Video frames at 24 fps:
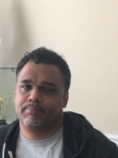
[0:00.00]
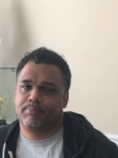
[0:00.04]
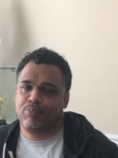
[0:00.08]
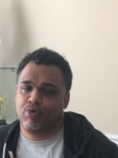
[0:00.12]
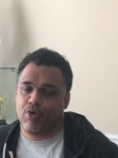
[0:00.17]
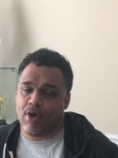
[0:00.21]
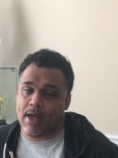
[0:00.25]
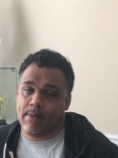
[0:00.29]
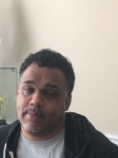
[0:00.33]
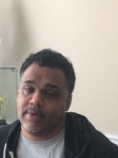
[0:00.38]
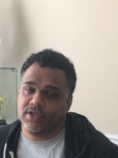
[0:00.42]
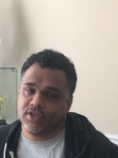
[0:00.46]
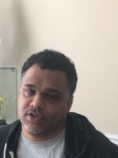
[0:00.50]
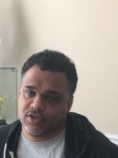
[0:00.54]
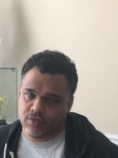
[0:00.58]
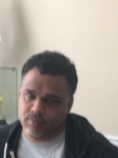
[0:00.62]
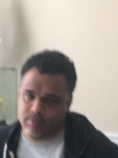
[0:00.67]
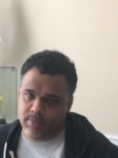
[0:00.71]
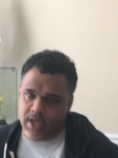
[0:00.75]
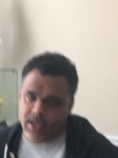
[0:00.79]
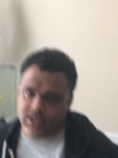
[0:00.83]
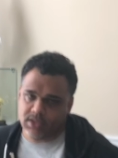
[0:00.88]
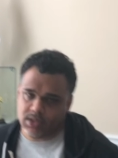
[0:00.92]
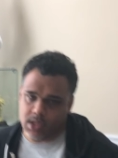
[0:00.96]
probably too
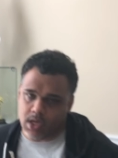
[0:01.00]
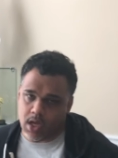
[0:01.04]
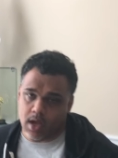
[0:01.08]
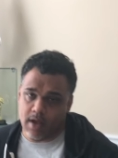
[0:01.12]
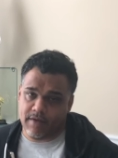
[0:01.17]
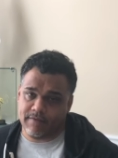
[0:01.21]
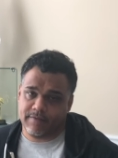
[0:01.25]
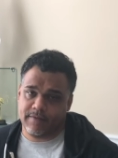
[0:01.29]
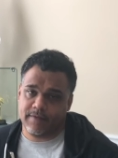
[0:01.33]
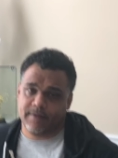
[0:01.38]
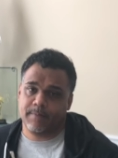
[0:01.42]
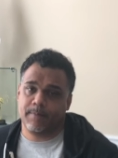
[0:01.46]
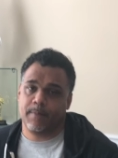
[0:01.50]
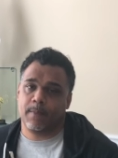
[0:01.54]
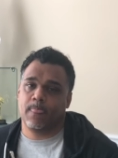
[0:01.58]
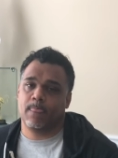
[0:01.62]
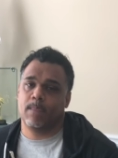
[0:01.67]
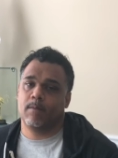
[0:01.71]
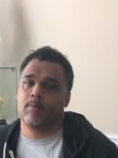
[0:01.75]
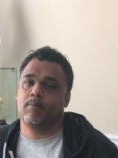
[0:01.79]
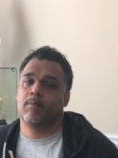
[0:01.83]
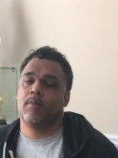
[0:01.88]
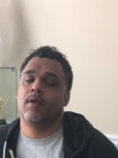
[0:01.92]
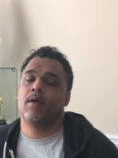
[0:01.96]
much coffee.
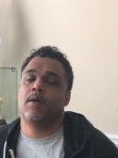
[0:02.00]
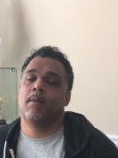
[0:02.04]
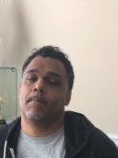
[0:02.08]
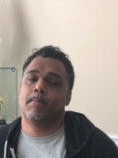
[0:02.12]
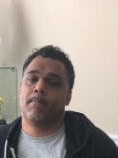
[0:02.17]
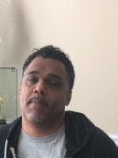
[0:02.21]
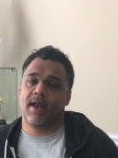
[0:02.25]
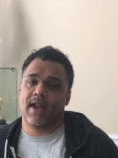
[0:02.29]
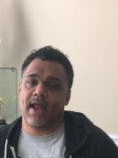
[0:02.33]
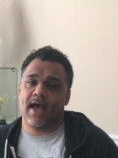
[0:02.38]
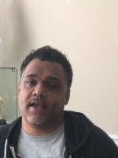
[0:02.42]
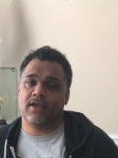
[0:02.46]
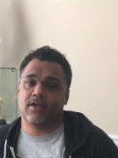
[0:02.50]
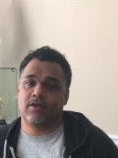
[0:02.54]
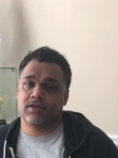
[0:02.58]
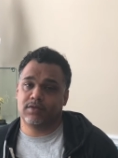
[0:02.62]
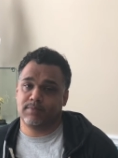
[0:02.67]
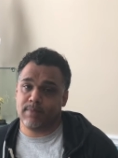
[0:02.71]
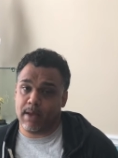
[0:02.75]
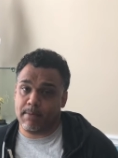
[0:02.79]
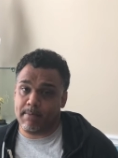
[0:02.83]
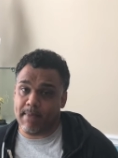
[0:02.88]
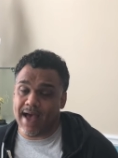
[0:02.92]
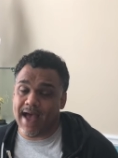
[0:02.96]
But I use
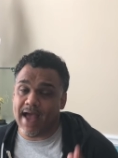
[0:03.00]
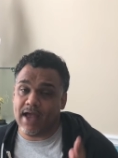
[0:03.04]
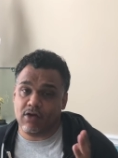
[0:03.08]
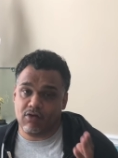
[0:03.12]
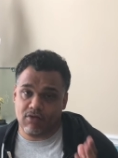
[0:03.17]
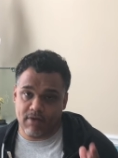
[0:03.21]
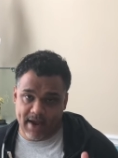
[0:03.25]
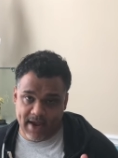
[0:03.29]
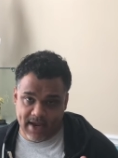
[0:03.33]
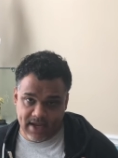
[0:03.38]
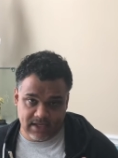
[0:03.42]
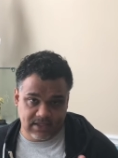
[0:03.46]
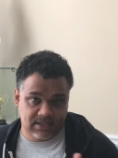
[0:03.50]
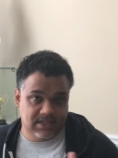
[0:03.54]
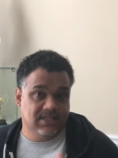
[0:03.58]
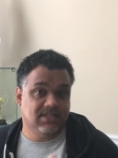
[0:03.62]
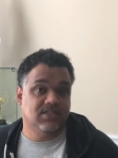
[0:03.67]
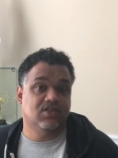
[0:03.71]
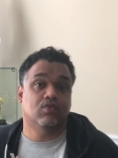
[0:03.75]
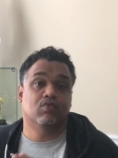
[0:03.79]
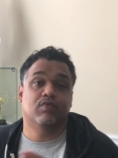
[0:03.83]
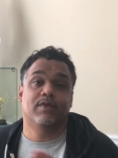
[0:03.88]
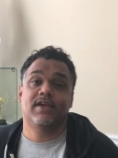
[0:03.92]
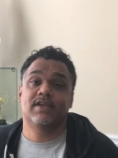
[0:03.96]
my migraines as
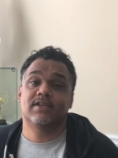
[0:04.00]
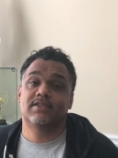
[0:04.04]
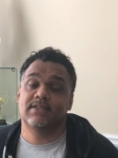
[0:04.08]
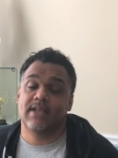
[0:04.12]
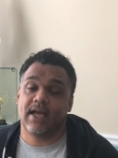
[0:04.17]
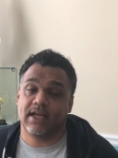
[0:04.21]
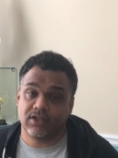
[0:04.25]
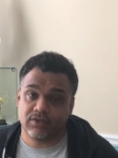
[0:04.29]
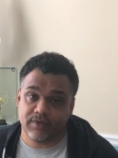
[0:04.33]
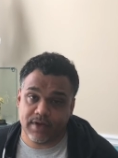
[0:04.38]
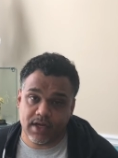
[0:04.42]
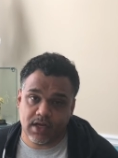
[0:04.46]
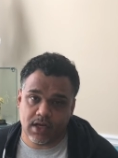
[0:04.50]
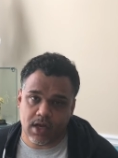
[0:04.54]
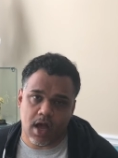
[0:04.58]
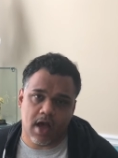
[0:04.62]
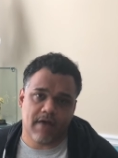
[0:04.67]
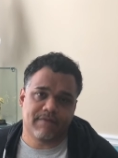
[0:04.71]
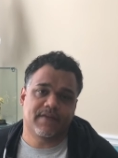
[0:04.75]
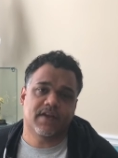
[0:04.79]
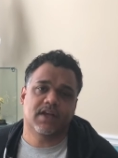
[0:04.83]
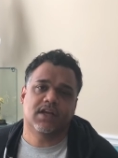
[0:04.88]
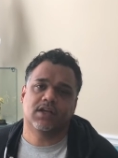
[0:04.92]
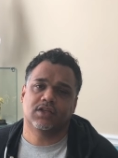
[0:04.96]
the reason I drink
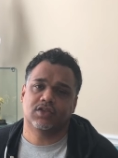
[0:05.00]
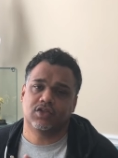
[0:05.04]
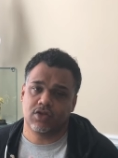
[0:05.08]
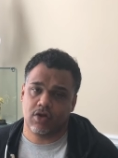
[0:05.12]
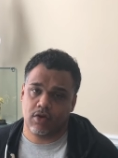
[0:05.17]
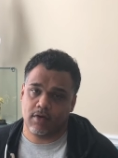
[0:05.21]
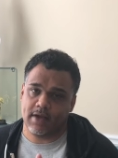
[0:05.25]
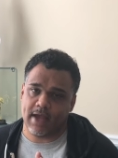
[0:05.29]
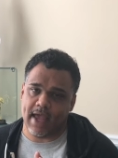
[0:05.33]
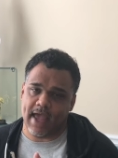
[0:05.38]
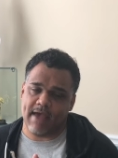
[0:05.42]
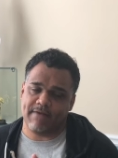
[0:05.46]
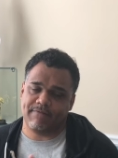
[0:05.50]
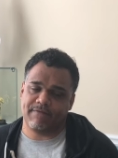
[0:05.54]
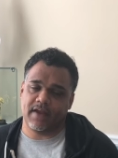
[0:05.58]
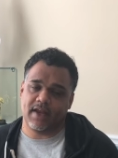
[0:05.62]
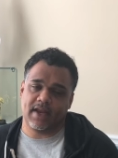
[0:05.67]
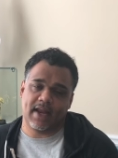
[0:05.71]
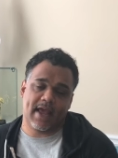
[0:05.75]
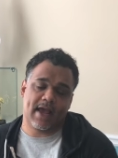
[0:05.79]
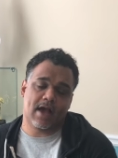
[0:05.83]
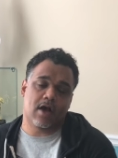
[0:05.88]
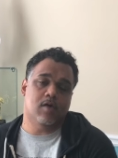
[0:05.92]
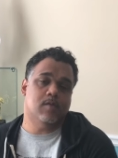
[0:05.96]
coffee because, you know,
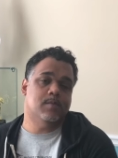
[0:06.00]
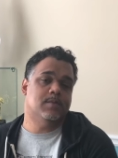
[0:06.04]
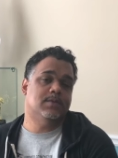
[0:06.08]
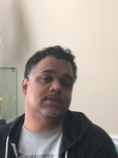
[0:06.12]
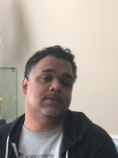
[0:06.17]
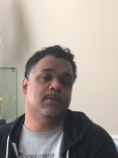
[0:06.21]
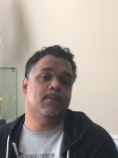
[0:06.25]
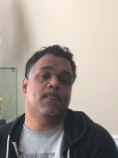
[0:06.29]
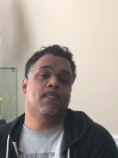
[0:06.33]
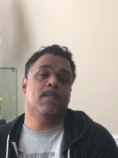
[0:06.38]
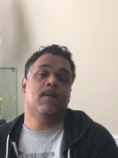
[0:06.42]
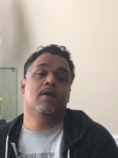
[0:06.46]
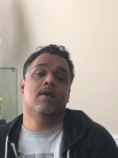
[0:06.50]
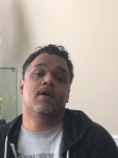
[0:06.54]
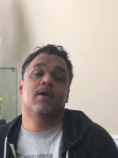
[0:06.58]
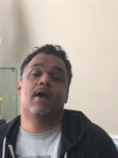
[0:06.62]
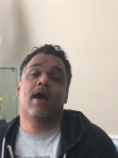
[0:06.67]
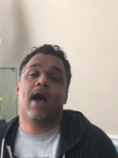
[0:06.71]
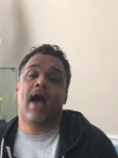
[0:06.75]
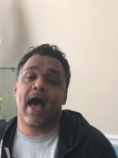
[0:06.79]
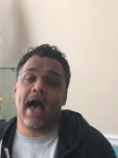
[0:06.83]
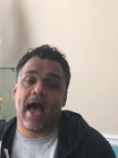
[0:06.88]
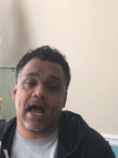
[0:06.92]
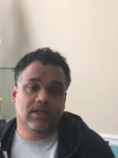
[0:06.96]
caffeine helps.
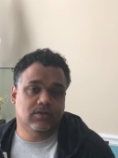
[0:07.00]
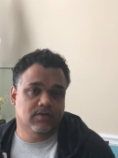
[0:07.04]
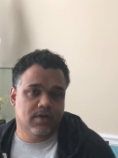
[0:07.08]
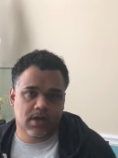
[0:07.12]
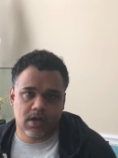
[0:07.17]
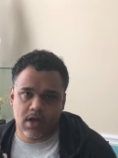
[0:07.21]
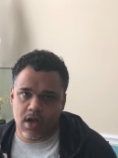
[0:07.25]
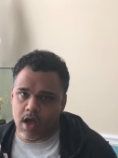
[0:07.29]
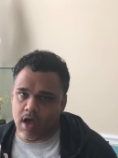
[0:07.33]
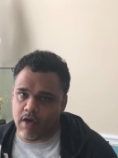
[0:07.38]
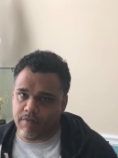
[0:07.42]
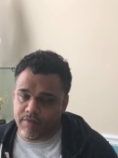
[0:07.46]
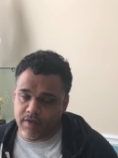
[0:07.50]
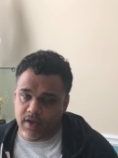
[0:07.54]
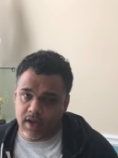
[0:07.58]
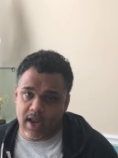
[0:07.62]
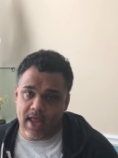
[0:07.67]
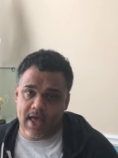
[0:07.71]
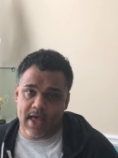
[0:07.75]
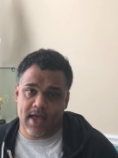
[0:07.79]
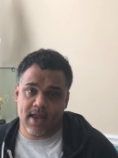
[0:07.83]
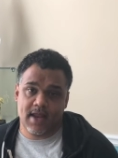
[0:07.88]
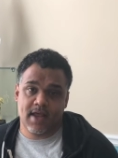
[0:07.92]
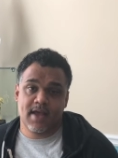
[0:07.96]
I drink coffee a
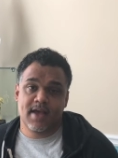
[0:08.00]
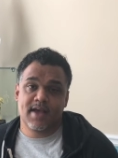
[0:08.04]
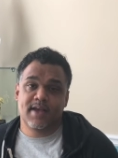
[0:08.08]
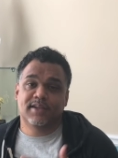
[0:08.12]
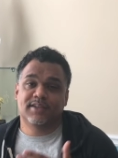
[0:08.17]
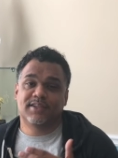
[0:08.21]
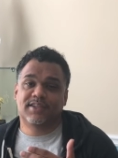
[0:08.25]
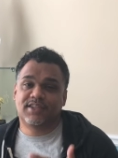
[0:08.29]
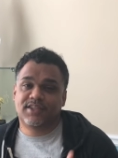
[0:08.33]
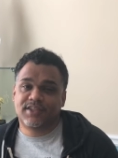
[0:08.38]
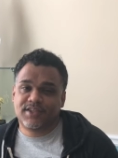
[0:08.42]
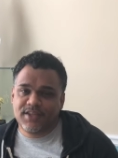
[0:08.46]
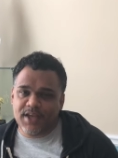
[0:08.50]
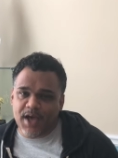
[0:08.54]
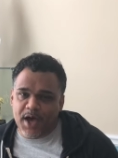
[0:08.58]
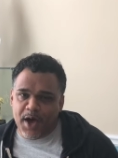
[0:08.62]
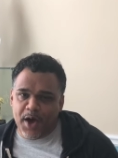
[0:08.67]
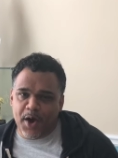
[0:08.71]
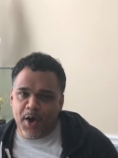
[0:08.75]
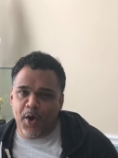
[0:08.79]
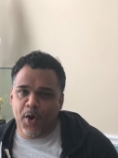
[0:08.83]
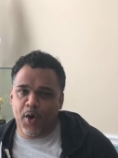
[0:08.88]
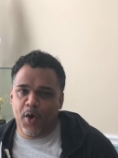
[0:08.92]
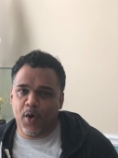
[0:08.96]
lot.
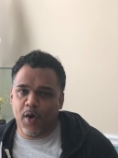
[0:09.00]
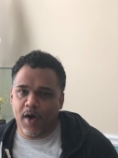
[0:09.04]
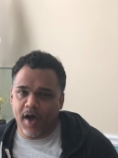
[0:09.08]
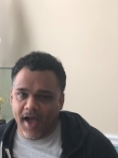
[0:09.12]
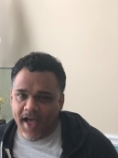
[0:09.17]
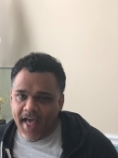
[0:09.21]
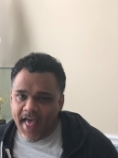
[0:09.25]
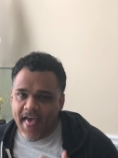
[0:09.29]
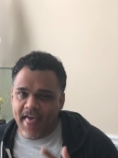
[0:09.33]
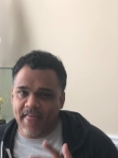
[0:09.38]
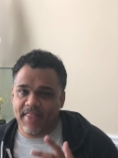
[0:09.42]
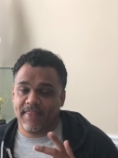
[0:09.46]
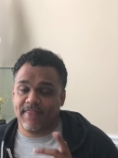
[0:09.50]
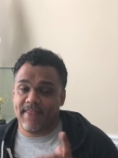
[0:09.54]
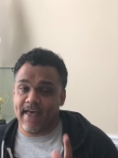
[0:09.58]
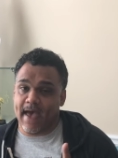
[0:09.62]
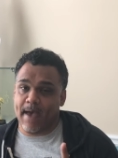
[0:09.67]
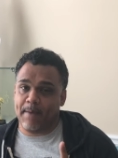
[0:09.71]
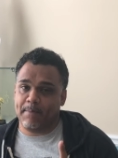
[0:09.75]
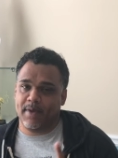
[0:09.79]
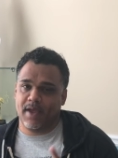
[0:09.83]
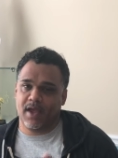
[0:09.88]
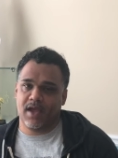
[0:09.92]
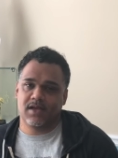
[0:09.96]
So
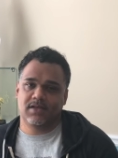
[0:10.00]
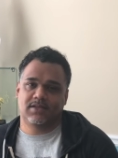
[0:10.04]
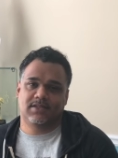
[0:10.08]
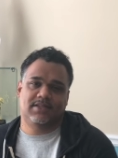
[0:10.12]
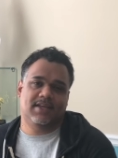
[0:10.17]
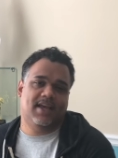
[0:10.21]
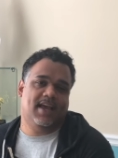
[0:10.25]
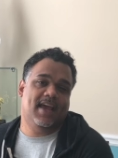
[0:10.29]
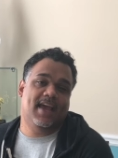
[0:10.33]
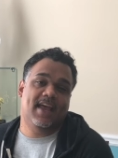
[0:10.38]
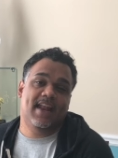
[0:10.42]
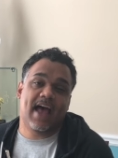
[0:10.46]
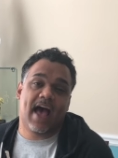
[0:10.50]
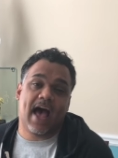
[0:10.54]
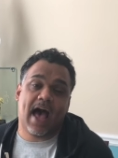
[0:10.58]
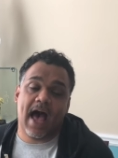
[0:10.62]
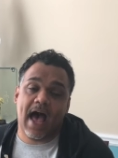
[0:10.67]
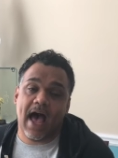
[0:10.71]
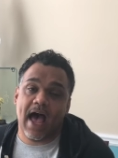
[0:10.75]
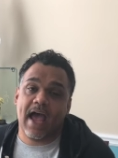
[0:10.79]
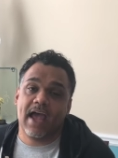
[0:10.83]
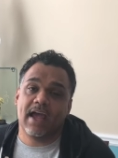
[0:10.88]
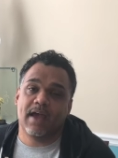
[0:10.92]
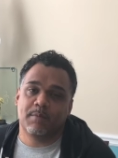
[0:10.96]
that being said,
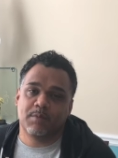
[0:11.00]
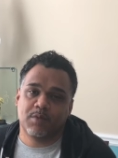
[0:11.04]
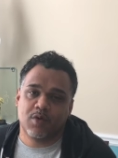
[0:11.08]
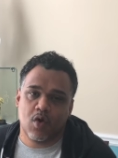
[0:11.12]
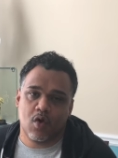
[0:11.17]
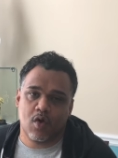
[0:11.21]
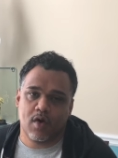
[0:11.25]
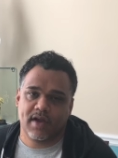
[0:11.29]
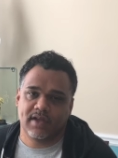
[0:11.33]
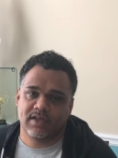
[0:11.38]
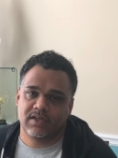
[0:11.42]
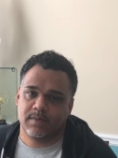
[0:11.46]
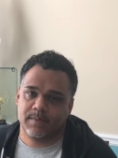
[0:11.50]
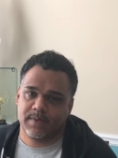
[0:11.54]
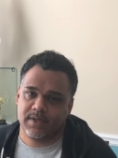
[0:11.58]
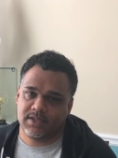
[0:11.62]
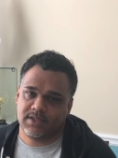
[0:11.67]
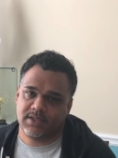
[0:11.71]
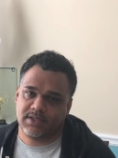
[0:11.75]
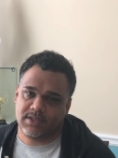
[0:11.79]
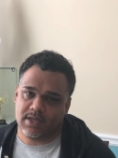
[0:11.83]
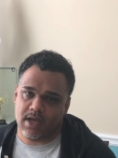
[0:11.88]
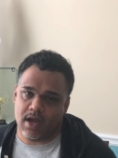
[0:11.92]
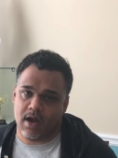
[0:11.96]
I am going to be
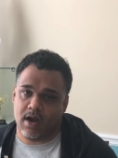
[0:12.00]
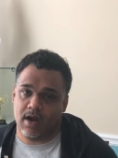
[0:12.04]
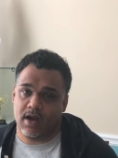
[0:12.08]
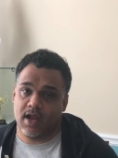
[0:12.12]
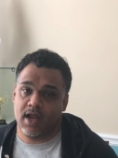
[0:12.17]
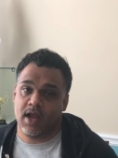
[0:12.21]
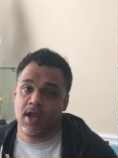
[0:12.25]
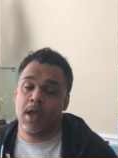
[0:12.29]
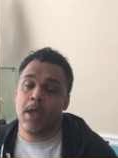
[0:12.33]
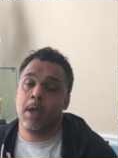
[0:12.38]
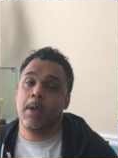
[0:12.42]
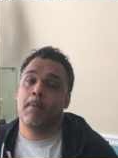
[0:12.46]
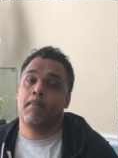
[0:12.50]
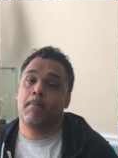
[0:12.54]
starting